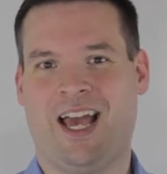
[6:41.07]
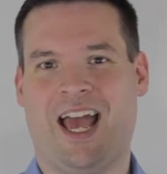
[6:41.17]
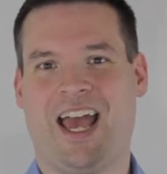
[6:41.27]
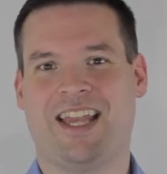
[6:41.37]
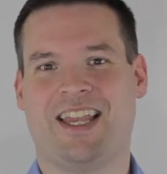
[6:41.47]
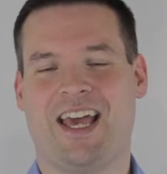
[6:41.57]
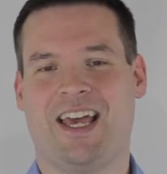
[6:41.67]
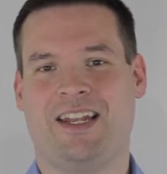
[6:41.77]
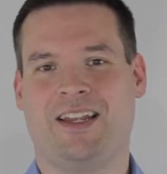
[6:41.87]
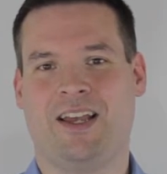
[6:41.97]
and
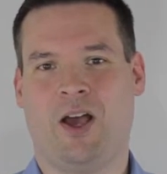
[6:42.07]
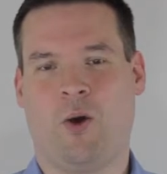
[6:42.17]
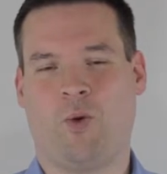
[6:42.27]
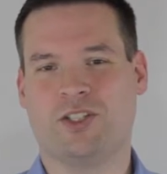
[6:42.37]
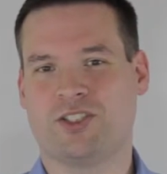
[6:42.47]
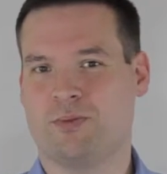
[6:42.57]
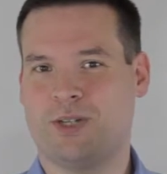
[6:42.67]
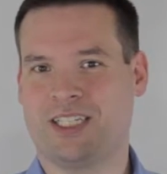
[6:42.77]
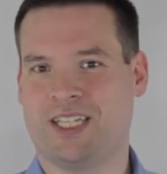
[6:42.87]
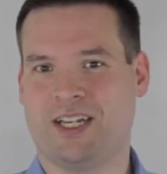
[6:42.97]
then once her
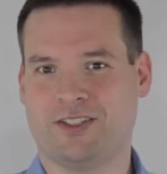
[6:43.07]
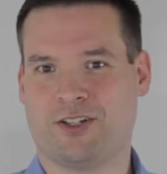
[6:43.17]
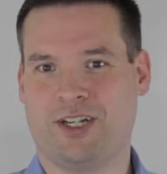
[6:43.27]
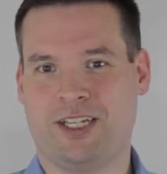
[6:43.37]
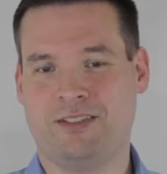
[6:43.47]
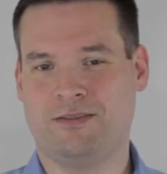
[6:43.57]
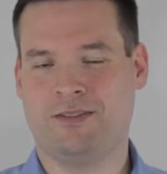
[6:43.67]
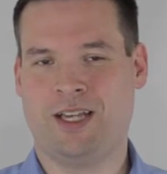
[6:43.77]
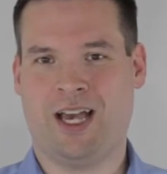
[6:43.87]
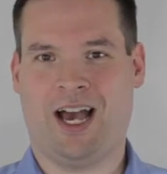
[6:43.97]
pigtails are in,
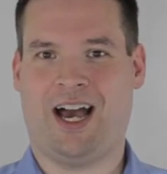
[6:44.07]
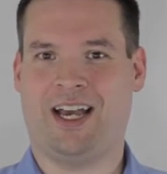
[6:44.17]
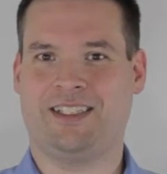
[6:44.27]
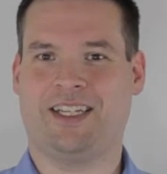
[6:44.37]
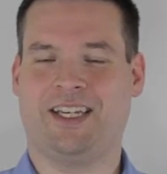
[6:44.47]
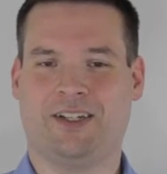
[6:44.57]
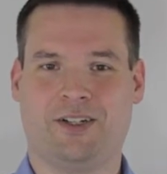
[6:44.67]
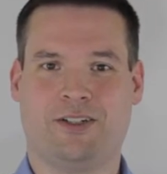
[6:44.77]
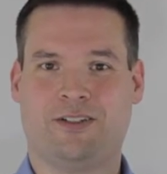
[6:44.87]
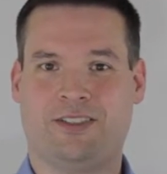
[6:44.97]
I take
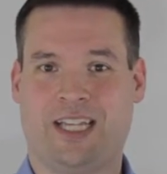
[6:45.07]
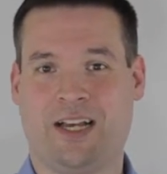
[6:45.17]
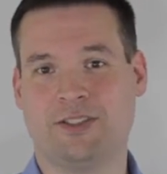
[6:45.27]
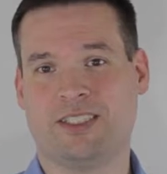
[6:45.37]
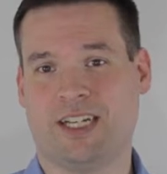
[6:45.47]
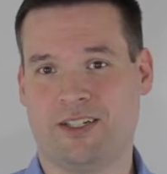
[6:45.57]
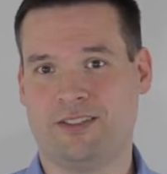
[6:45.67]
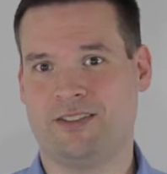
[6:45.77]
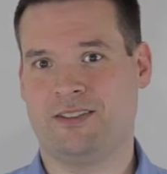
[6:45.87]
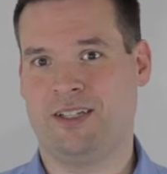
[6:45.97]
her
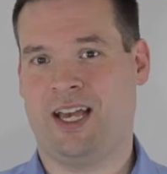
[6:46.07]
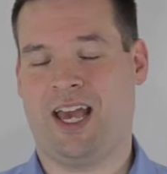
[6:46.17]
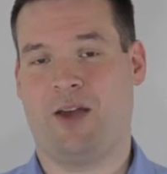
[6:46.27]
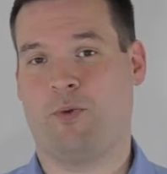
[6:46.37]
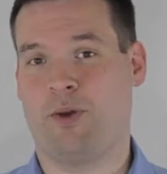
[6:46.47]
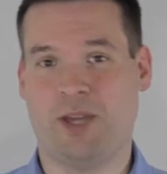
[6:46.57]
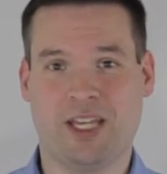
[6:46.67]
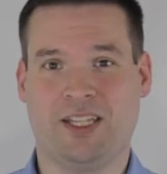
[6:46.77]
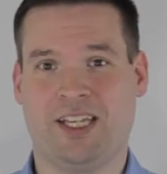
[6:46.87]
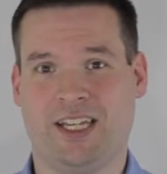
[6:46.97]
downstairs and we
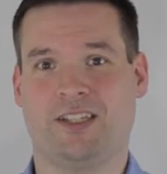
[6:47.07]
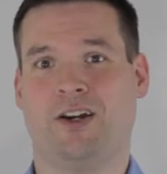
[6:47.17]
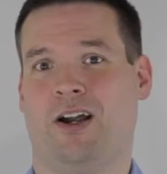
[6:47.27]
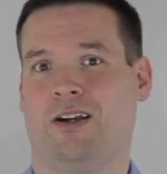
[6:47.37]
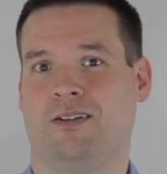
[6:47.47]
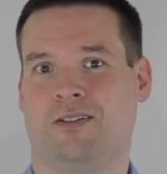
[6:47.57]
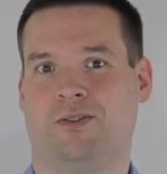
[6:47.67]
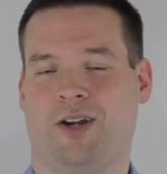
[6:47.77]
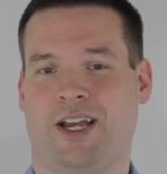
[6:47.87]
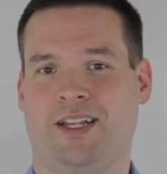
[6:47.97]
immediately get in the car,
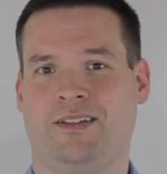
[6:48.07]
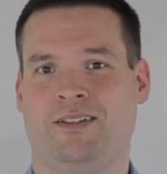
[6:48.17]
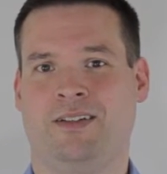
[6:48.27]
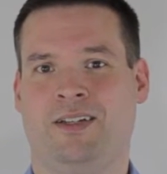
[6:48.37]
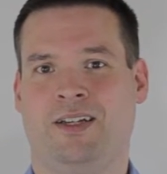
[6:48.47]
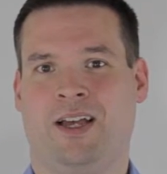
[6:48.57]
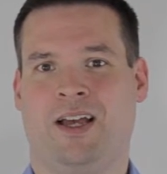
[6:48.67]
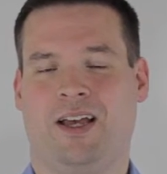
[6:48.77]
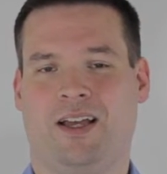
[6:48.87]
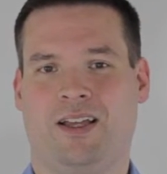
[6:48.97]
right?
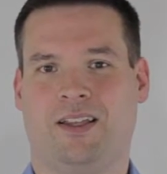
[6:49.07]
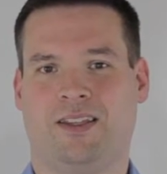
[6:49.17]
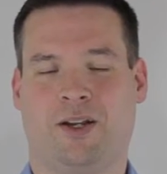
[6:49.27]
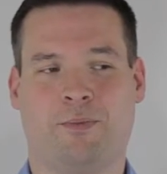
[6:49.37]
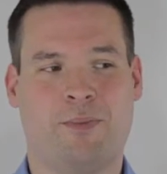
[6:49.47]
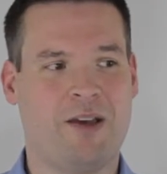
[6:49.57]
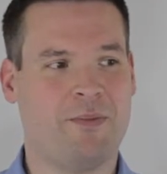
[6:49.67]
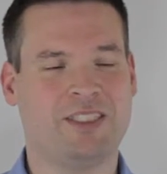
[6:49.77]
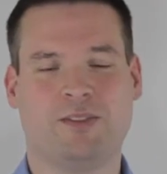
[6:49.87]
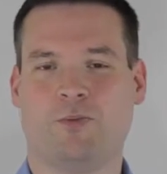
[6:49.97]
There may have
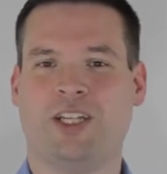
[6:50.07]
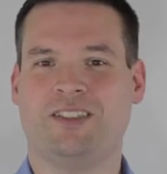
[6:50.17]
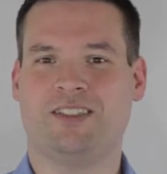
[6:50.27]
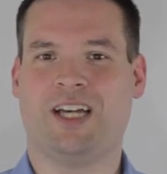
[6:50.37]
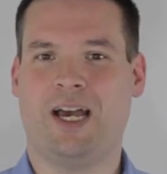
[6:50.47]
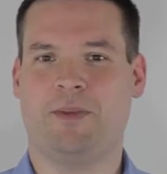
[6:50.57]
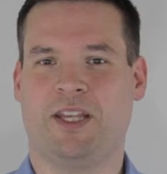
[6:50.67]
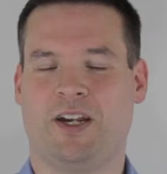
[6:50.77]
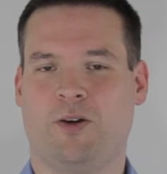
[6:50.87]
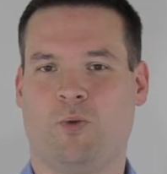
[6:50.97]
been some wasted time in
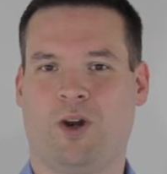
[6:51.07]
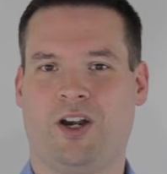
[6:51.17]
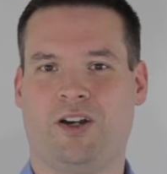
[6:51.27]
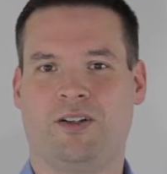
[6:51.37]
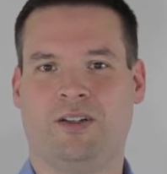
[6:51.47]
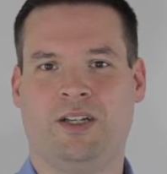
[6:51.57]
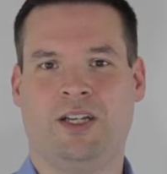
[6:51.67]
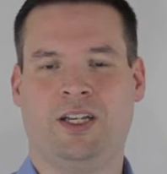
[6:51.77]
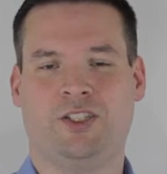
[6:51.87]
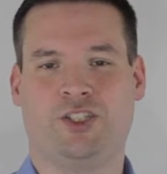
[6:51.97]
there where
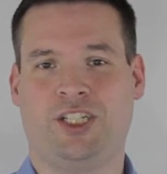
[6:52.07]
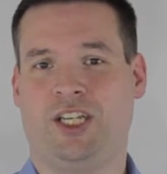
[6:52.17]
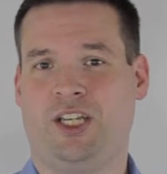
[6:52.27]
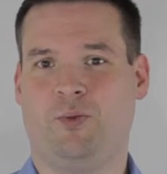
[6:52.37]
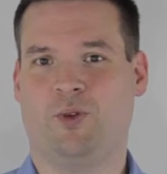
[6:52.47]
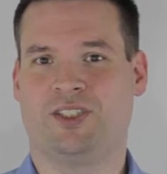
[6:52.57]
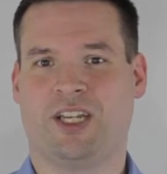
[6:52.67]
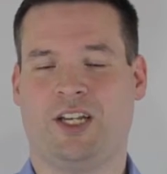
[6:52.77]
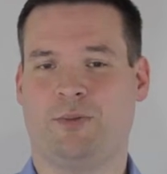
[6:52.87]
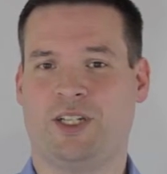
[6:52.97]
she was
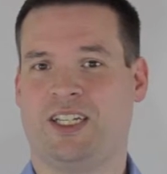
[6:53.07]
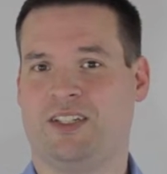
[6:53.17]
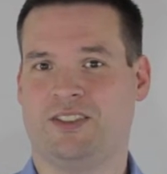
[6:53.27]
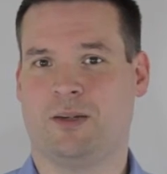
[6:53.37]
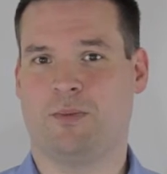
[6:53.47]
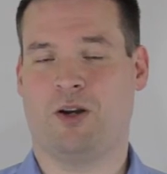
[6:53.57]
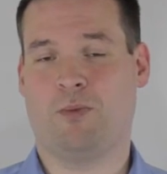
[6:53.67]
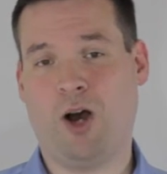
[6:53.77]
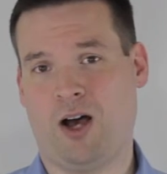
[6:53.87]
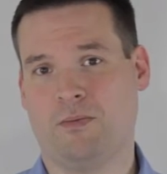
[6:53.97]
getting her pigtails done by her
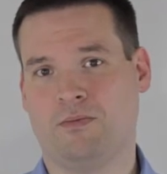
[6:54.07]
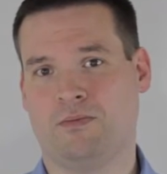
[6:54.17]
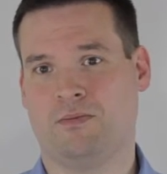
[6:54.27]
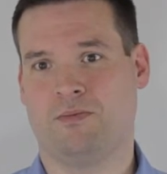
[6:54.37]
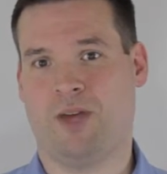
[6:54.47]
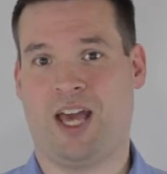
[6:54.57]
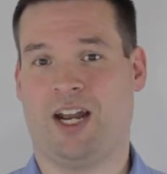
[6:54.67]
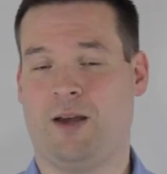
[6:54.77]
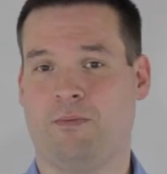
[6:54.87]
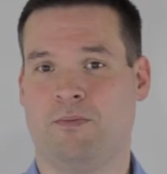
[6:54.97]
mom and
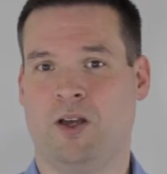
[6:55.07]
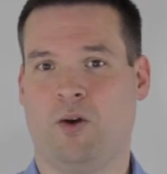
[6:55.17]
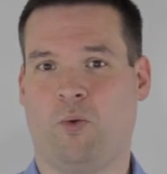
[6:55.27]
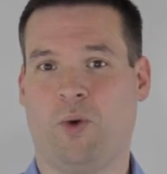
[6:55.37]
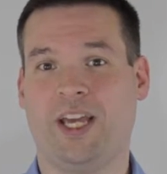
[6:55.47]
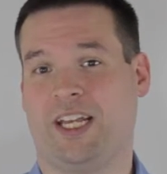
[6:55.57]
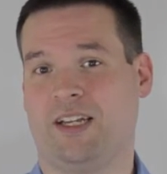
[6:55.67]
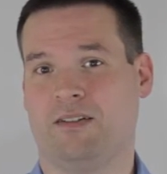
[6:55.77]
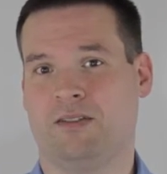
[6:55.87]
I'm waiting.